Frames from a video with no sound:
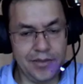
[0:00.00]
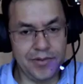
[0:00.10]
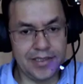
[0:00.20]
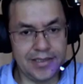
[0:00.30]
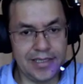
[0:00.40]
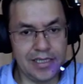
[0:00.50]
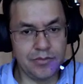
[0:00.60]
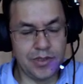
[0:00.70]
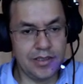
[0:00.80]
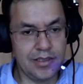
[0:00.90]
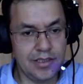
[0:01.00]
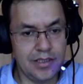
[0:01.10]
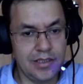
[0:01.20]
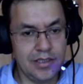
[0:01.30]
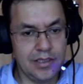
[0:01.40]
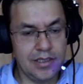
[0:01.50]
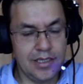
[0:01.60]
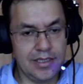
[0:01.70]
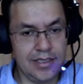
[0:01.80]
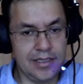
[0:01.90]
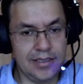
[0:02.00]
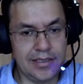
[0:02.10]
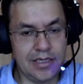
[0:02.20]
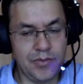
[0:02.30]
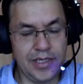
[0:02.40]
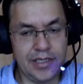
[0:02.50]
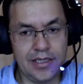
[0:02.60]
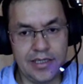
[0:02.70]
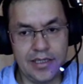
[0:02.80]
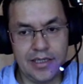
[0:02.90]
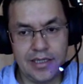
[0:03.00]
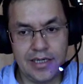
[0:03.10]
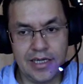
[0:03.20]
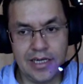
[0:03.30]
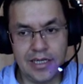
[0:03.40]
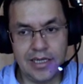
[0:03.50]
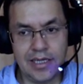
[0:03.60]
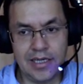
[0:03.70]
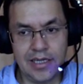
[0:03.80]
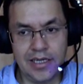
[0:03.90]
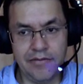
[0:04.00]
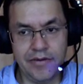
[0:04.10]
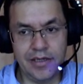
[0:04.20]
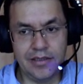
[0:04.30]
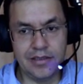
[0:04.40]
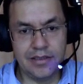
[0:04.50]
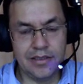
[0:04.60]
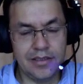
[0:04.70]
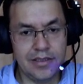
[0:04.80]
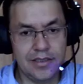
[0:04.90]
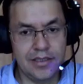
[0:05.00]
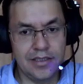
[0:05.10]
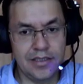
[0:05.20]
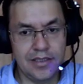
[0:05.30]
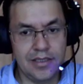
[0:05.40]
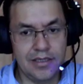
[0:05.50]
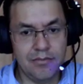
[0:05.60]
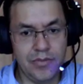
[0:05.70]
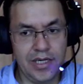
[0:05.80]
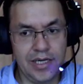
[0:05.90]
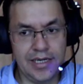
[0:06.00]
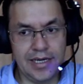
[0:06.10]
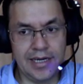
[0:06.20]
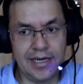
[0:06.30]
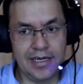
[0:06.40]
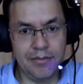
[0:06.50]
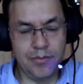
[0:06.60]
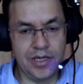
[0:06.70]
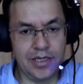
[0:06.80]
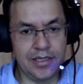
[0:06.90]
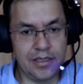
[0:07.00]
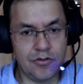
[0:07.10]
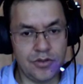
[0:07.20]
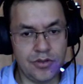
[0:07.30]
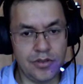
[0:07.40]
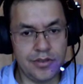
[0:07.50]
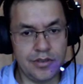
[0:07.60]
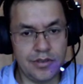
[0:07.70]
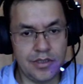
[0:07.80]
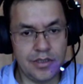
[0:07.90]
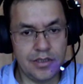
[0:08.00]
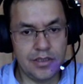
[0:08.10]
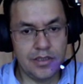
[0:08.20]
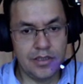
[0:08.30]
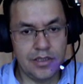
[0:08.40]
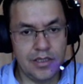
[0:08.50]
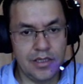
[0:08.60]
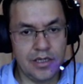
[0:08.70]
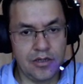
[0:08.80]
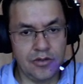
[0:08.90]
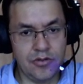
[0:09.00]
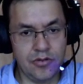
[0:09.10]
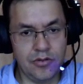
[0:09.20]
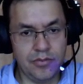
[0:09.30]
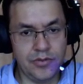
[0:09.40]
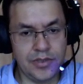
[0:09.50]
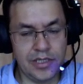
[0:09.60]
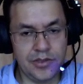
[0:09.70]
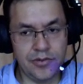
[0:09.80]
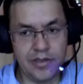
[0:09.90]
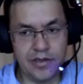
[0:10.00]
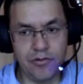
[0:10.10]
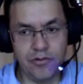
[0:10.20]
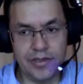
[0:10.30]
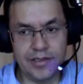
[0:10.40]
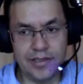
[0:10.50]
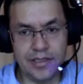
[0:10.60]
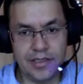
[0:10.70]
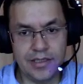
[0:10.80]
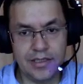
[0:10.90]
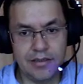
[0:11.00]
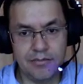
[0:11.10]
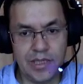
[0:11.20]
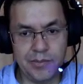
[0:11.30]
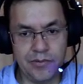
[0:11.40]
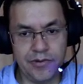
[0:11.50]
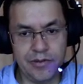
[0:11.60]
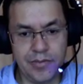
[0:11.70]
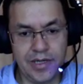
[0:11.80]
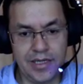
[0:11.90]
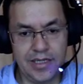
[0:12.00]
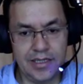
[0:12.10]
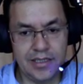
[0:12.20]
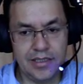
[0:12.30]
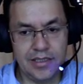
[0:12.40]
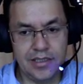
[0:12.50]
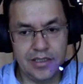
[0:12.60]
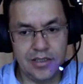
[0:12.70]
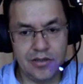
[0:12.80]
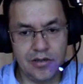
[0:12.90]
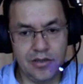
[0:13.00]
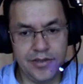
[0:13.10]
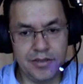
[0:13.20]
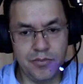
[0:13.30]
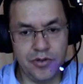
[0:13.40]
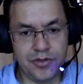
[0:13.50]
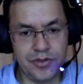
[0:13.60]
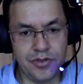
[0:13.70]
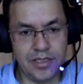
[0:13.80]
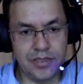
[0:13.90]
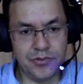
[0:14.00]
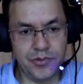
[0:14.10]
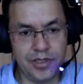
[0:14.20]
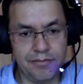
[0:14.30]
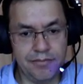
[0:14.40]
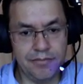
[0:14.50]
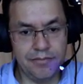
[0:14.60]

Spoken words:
he was a salesman. And then he started making a living being a marketing consultant. How to sell to the affluent, people with money. So all these books, you can read them,